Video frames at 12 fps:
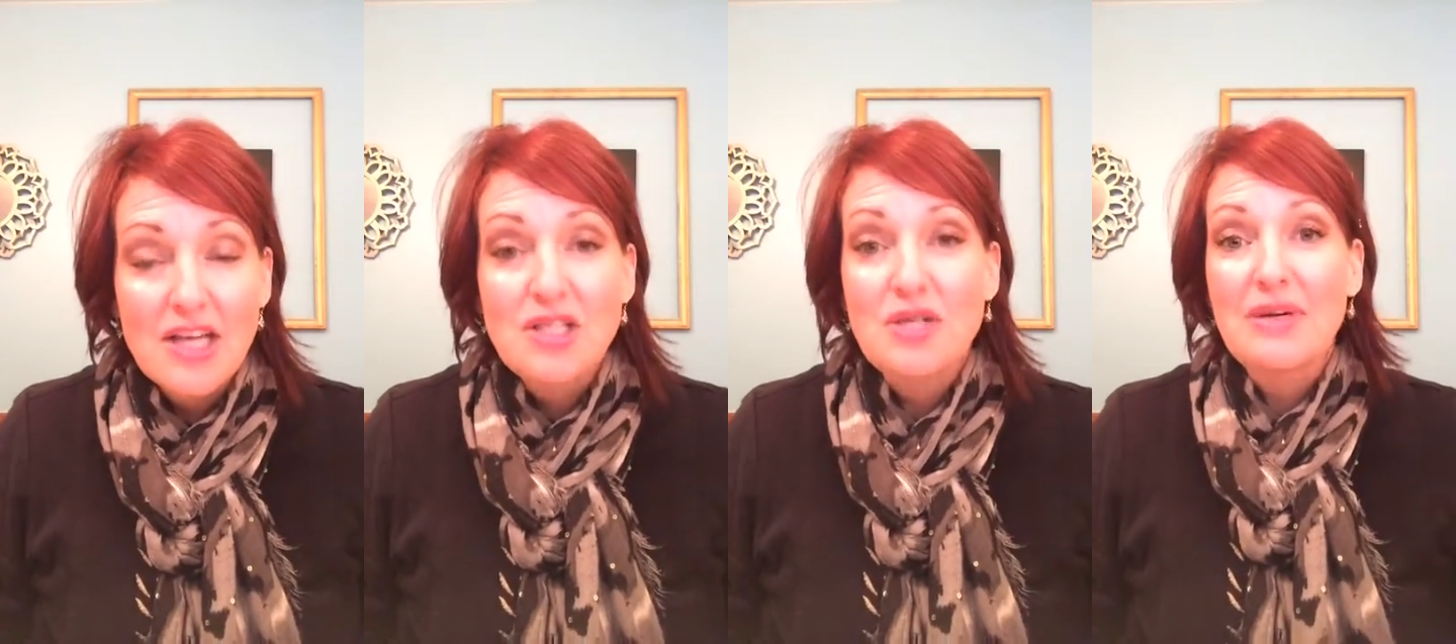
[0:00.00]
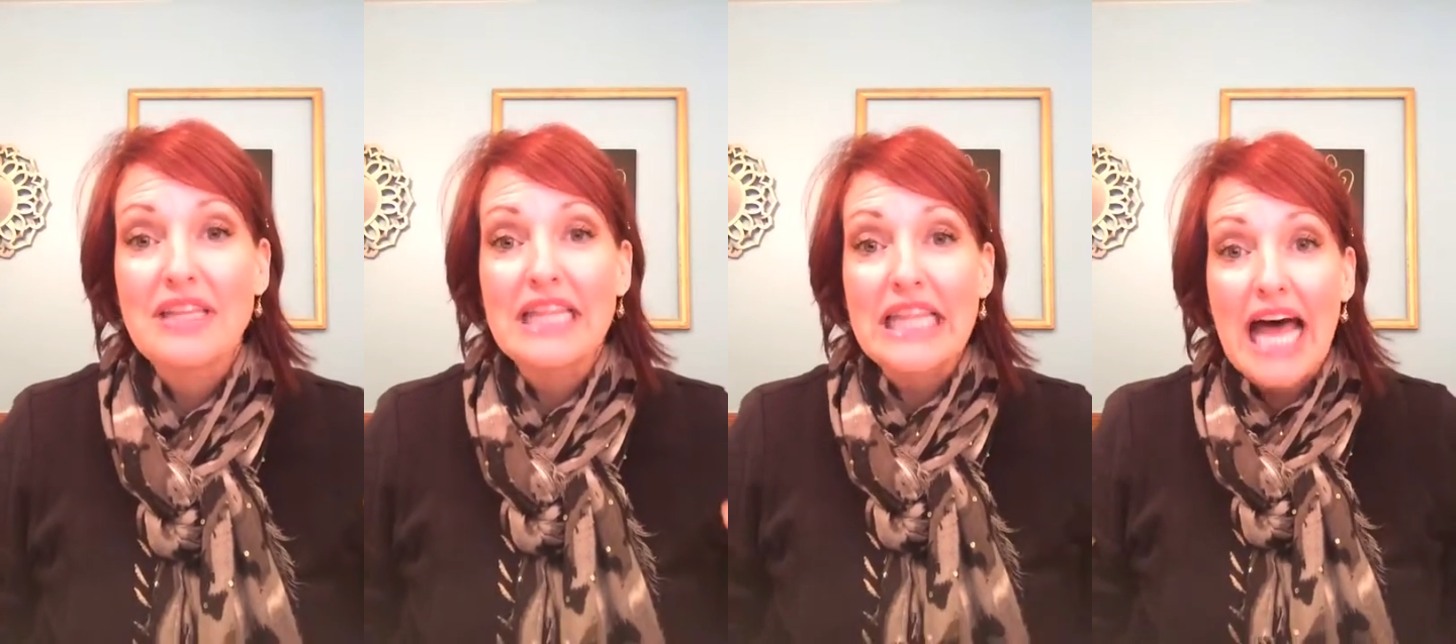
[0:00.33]
to a
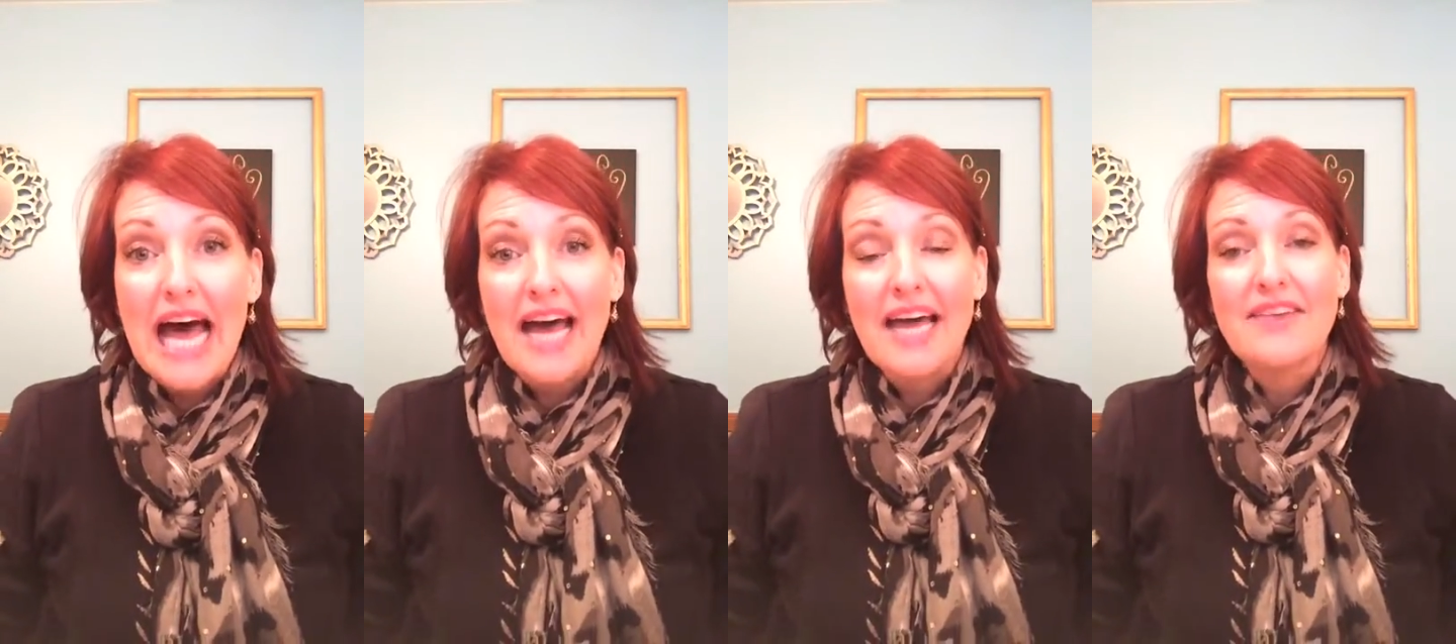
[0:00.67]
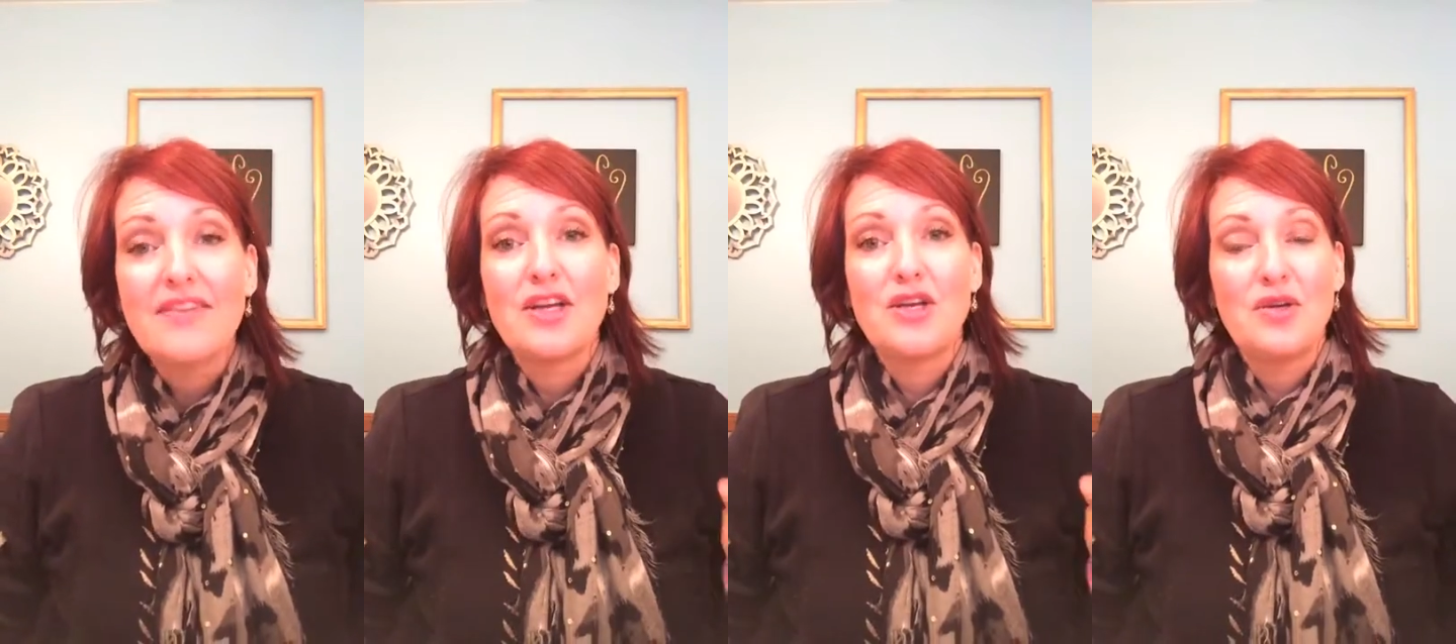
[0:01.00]
live
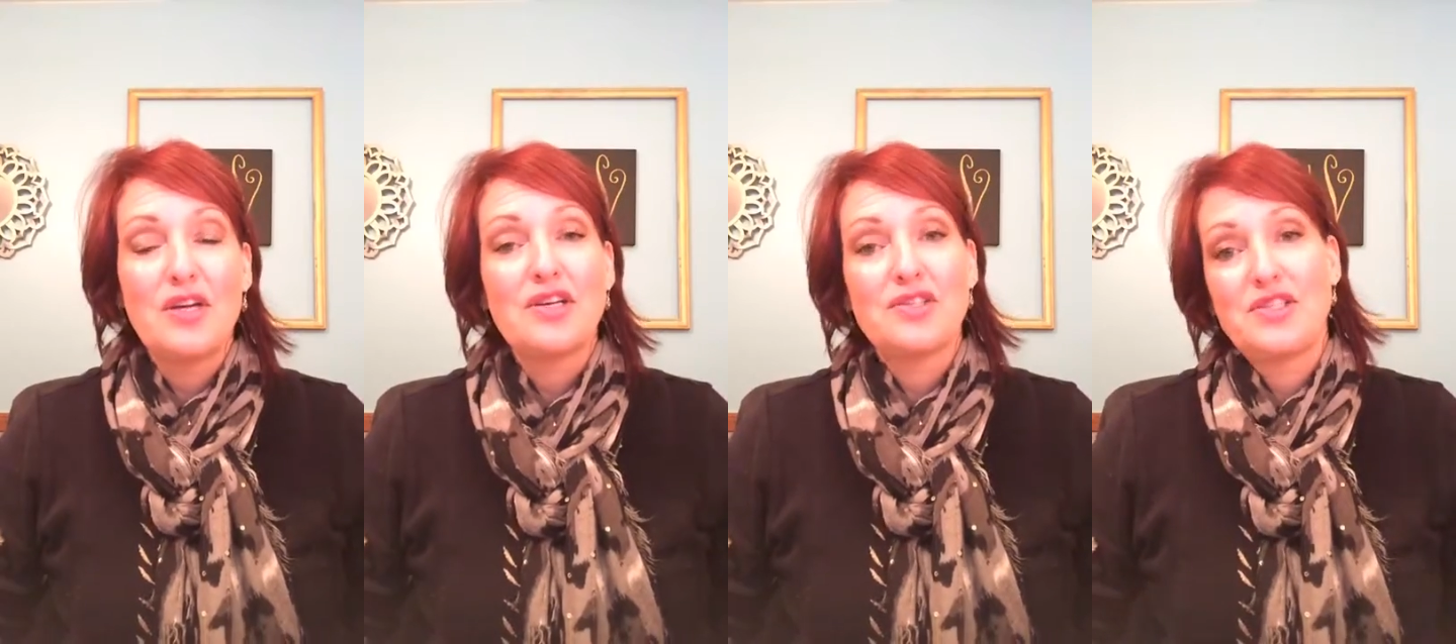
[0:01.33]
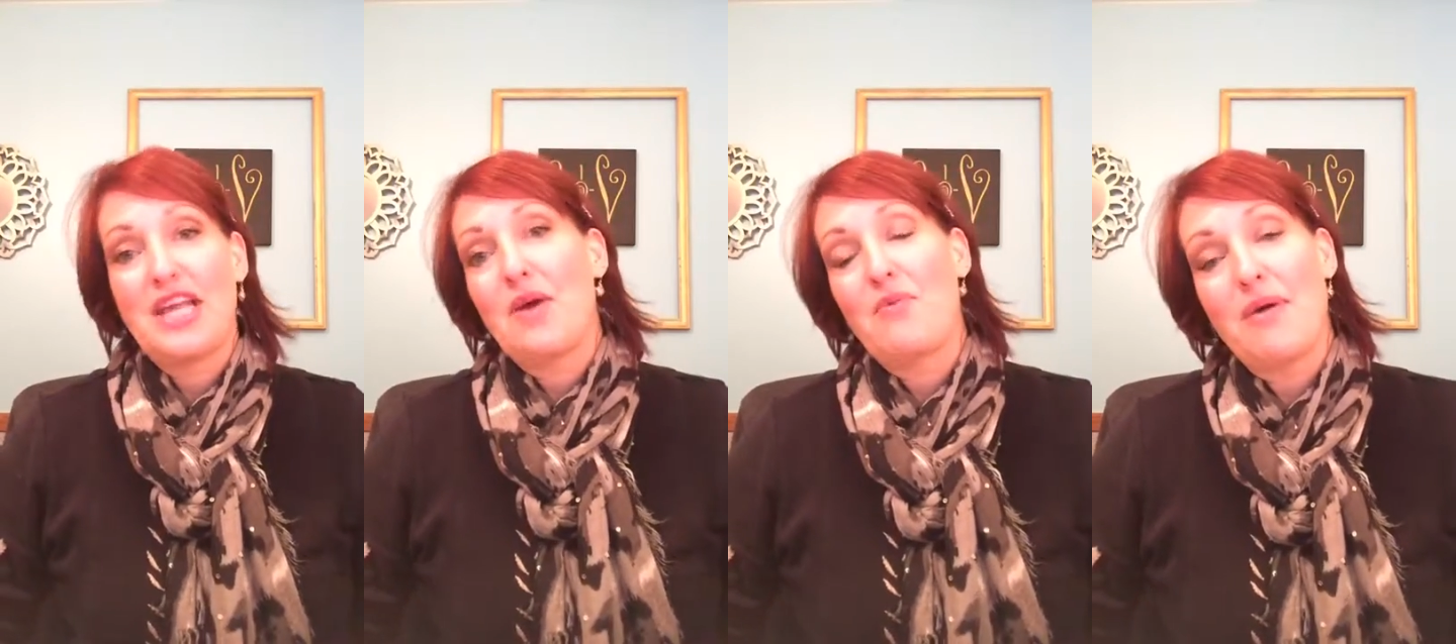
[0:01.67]
New Year's
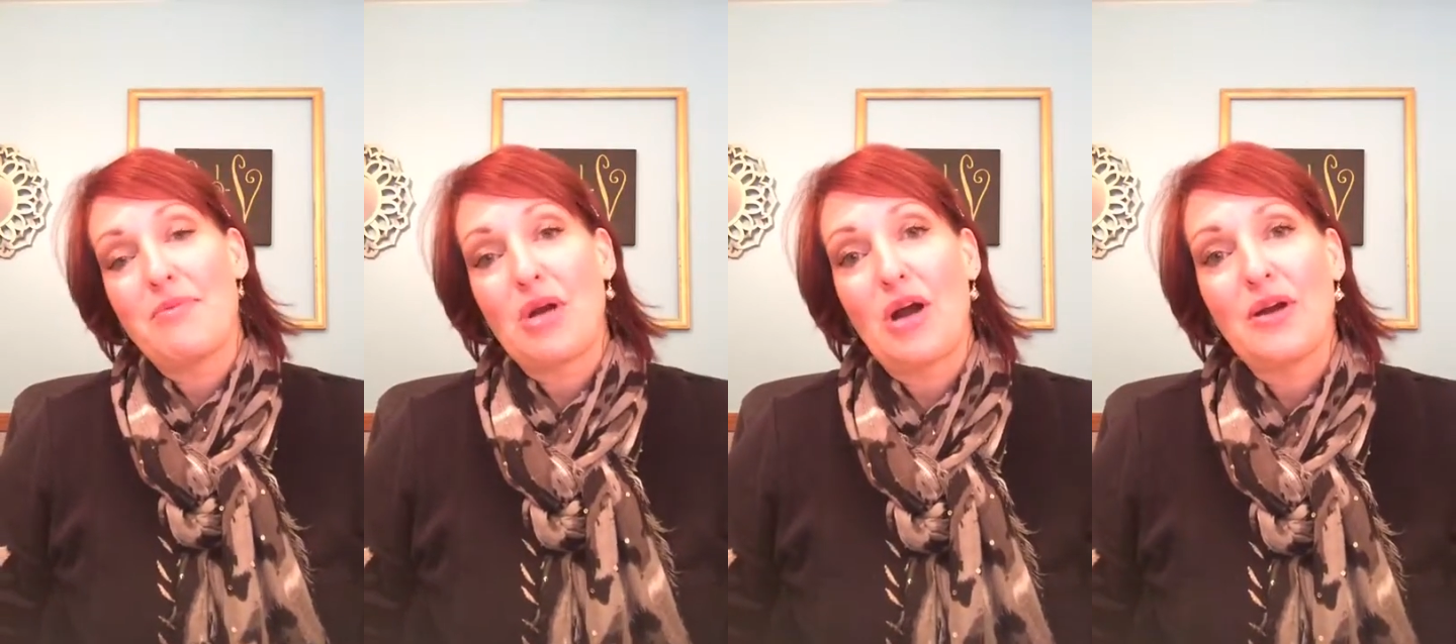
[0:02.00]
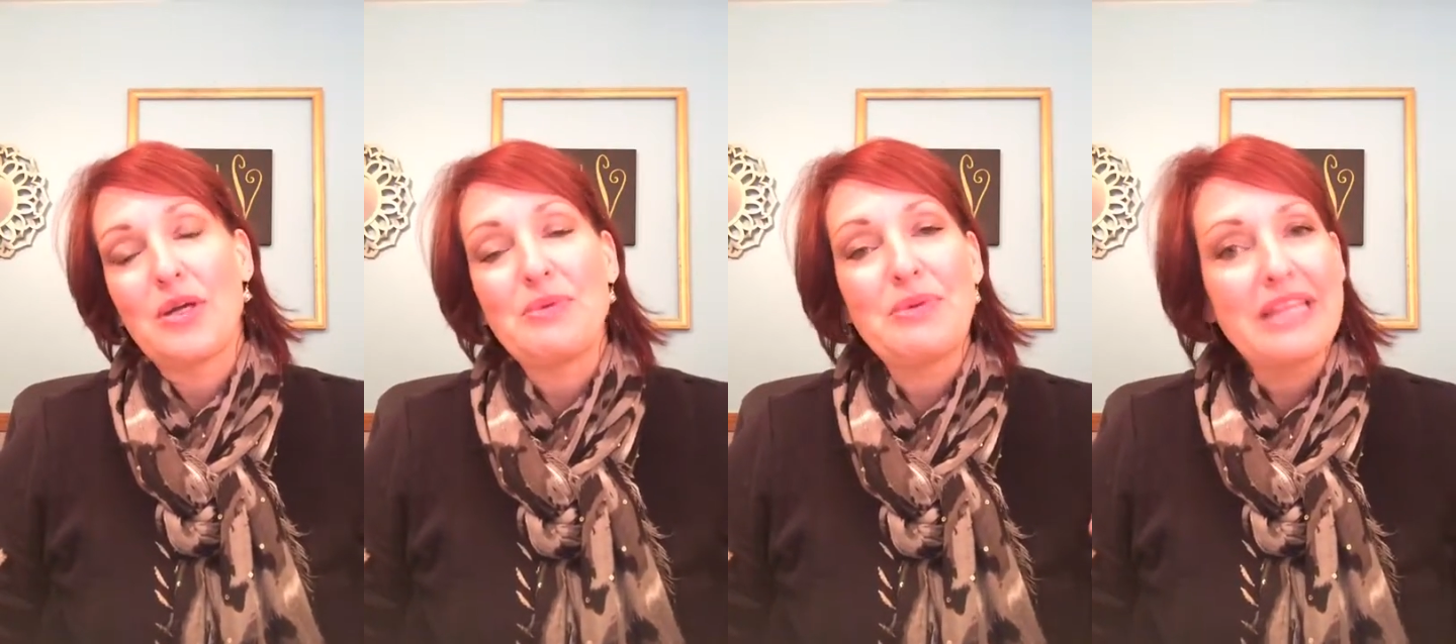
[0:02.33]
Day webinar.
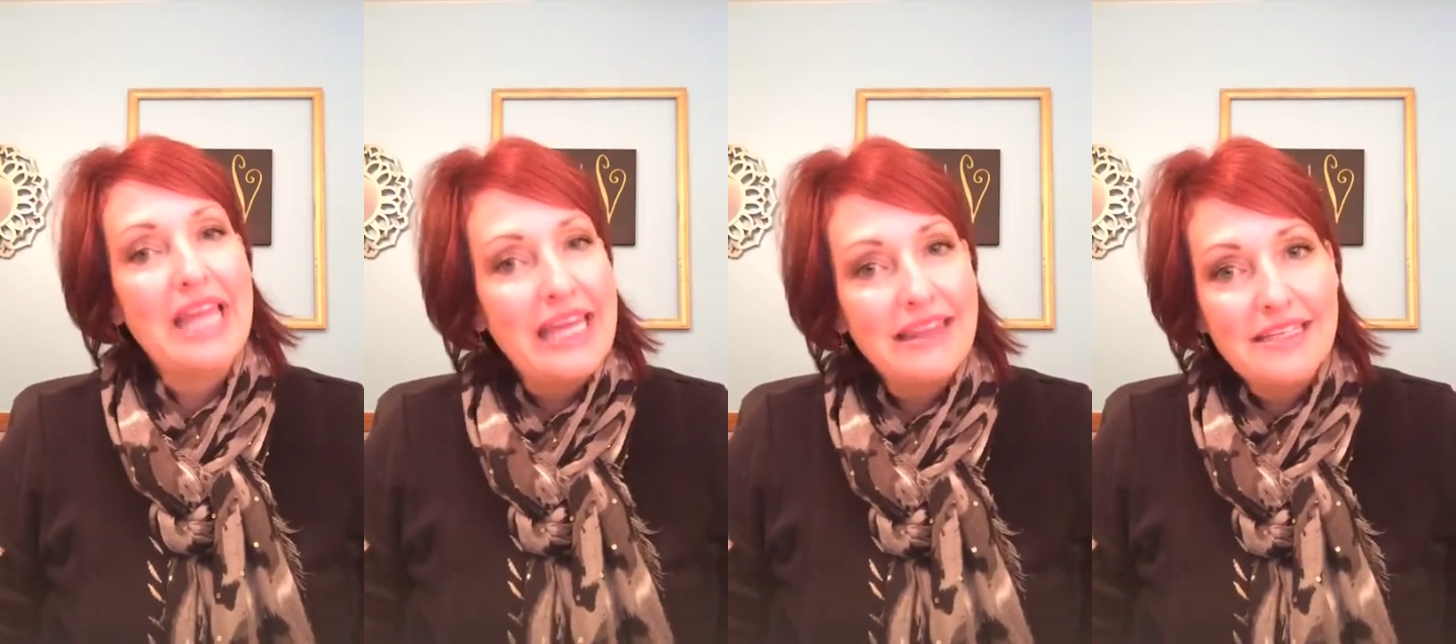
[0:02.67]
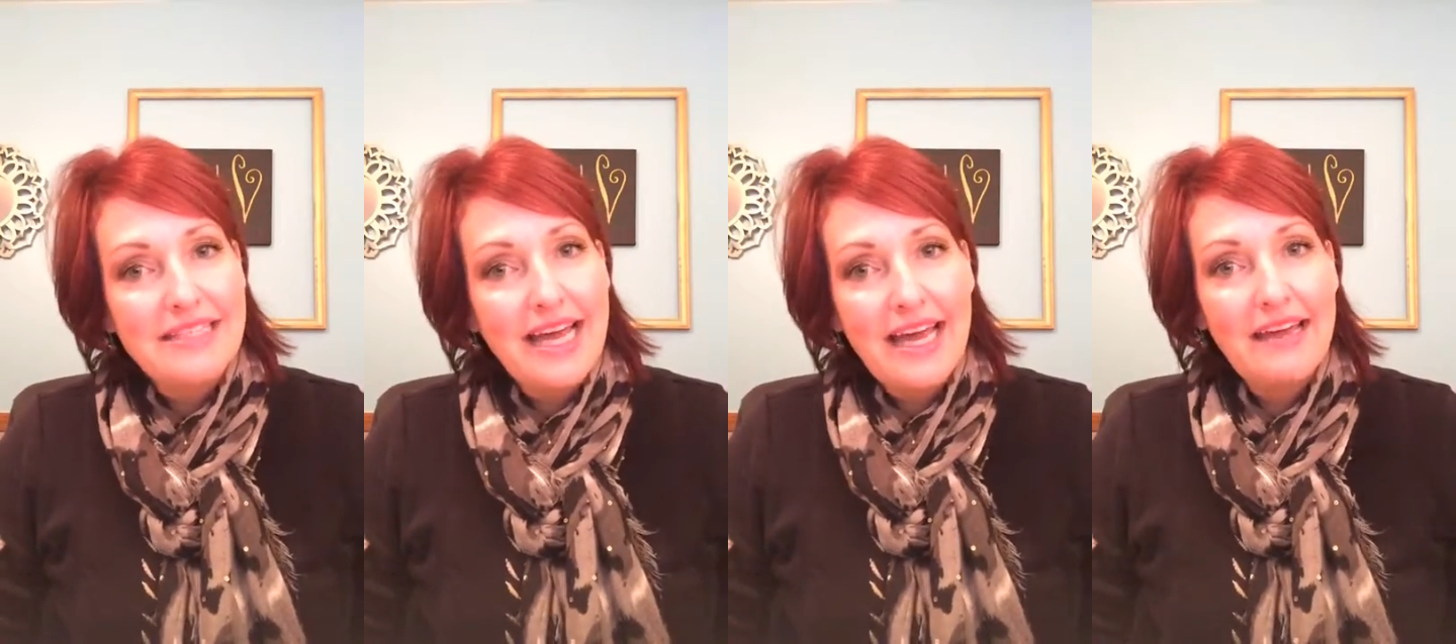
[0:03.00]
It'll be late in the
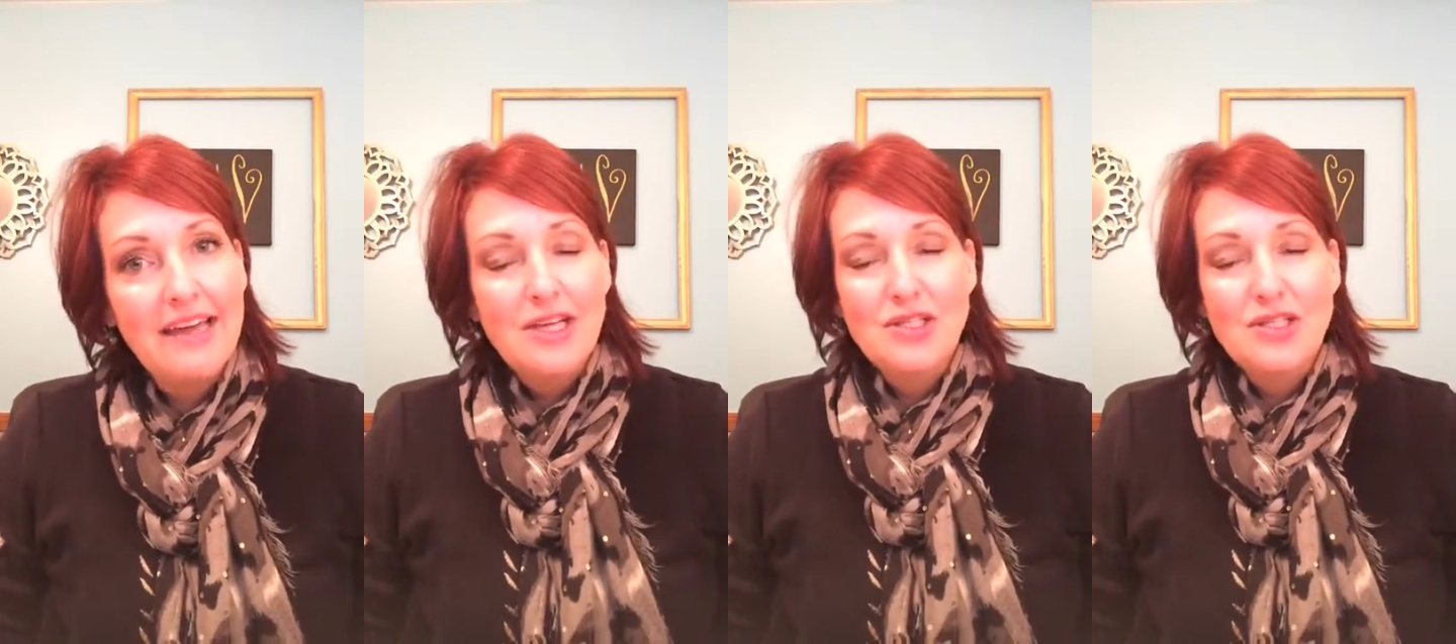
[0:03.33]
day.